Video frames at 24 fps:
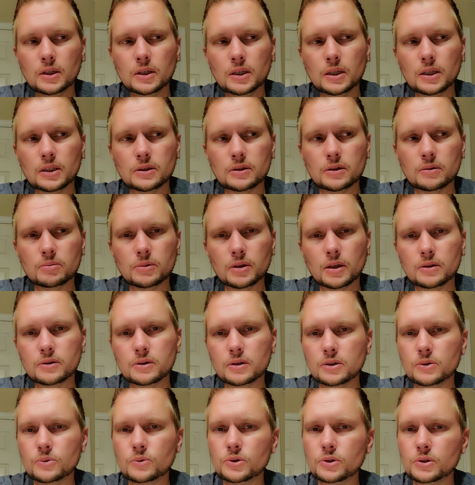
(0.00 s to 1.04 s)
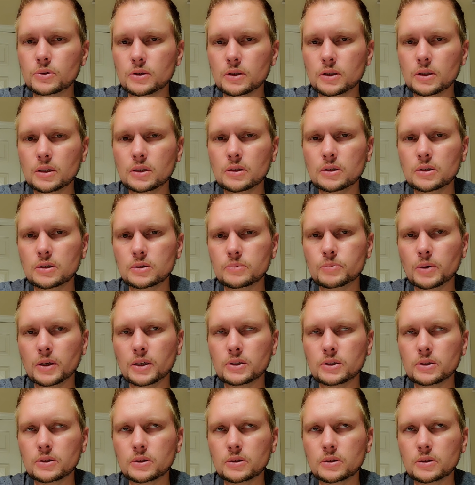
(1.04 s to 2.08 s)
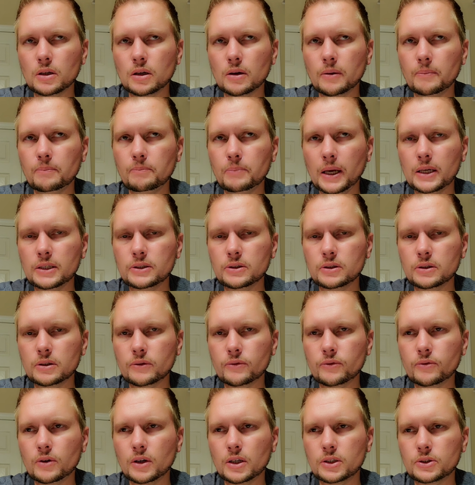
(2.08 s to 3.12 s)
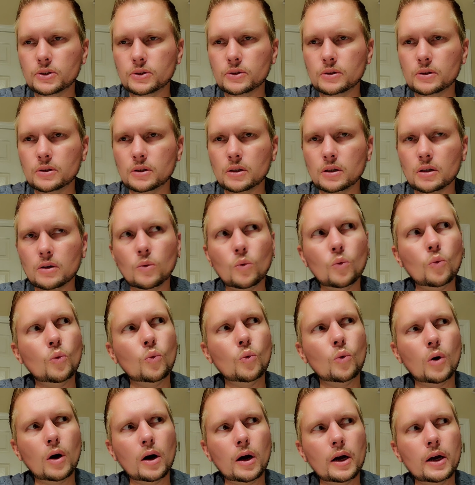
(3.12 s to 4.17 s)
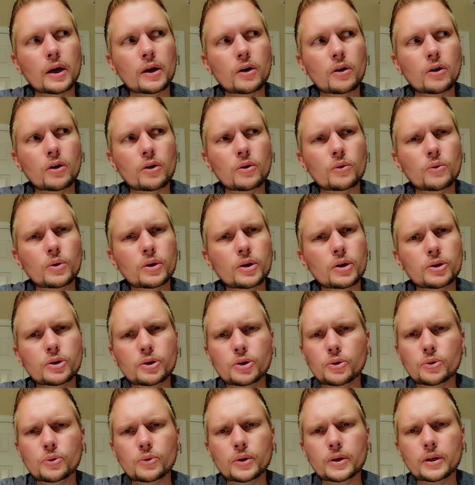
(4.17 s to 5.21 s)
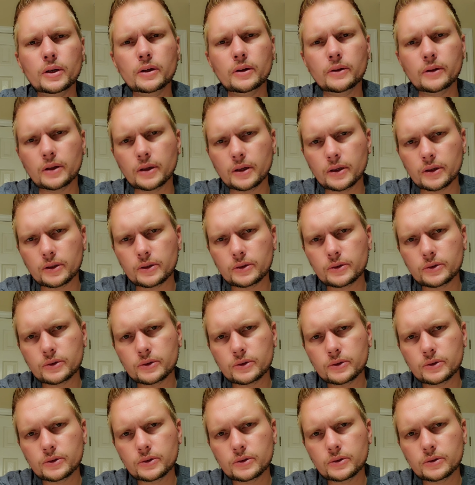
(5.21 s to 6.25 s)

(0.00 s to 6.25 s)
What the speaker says: And sometimes that's what you need, just basically a basic fresh look at why aren't we doing this?